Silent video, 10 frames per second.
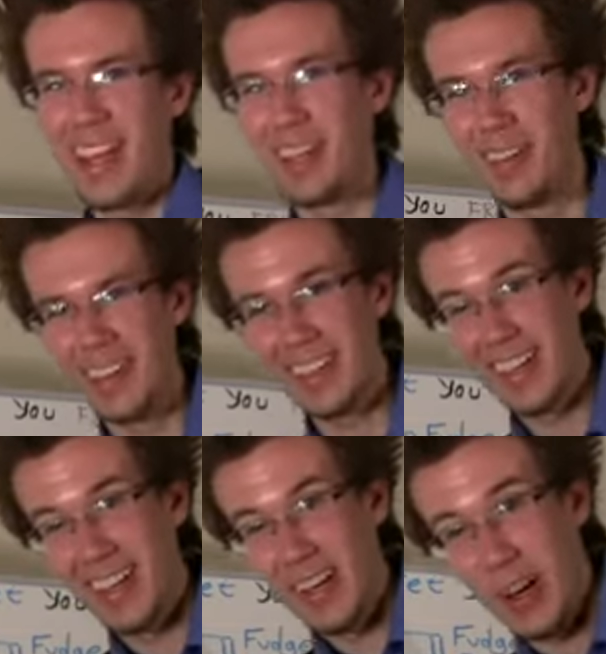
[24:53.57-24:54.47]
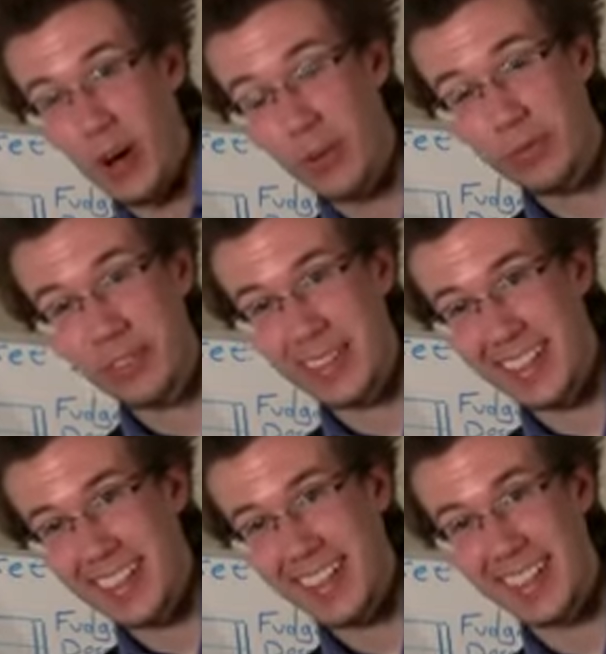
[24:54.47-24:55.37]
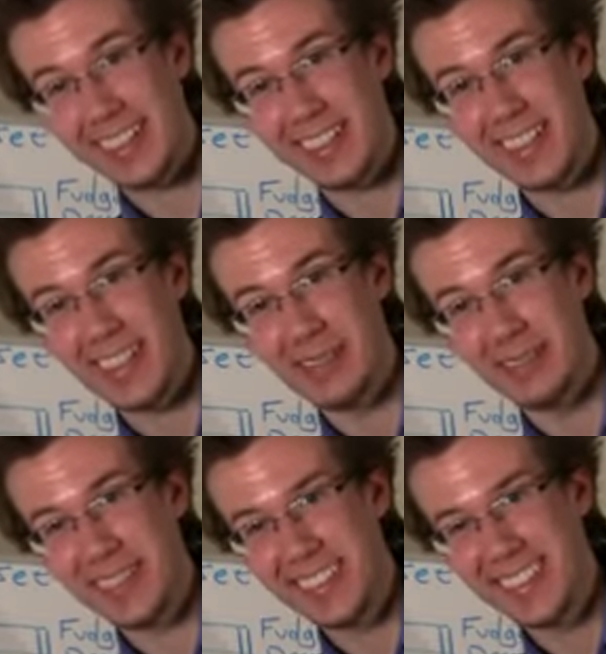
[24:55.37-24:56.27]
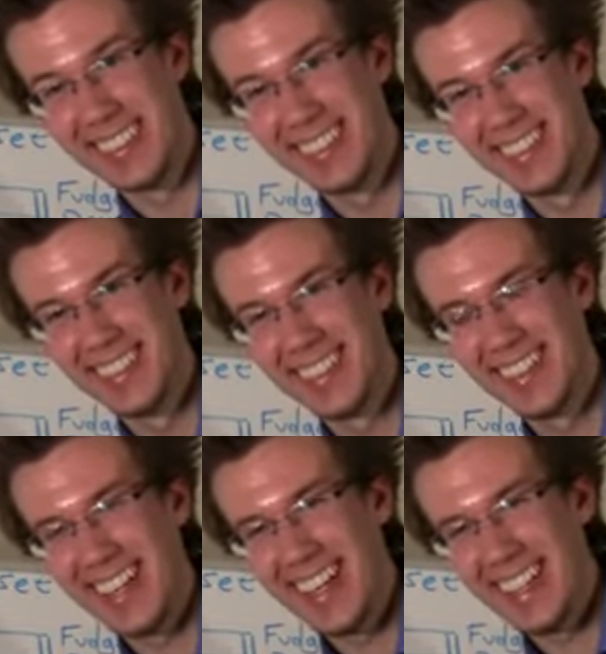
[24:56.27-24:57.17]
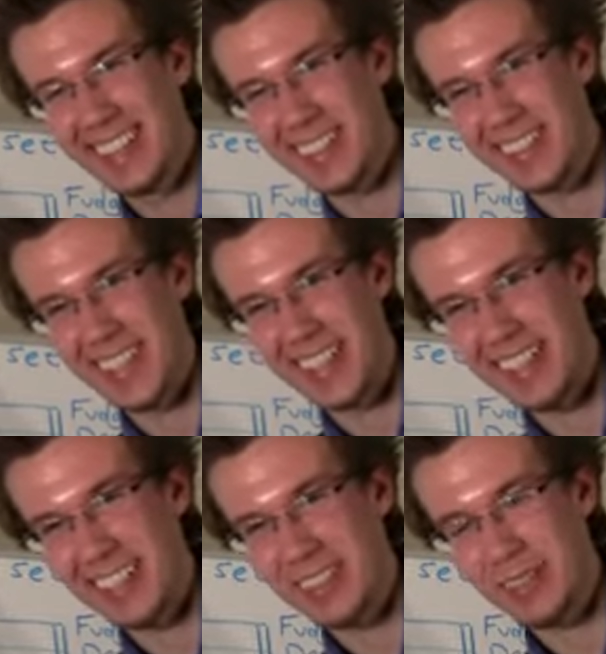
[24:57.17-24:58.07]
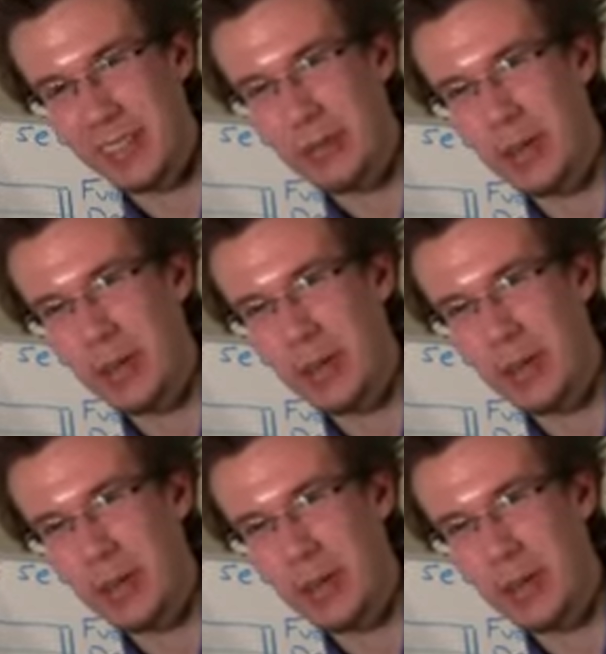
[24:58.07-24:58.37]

Anyway, hopefully that's all helpful. So study this really